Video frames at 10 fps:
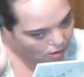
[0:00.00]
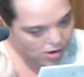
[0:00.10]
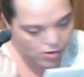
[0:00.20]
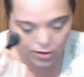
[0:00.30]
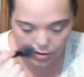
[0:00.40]
you go
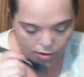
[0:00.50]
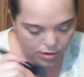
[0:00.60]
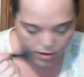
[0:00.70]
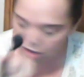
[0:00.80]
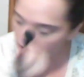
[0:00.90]
right on
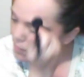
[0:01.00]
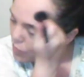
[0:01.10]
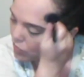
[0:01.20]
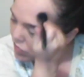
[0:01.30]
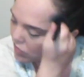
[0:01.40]
the
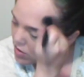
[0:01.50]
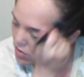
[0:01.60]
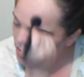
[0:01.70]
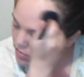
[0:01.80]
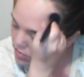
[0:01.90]
temples
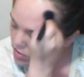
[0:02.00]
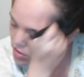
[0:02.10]
here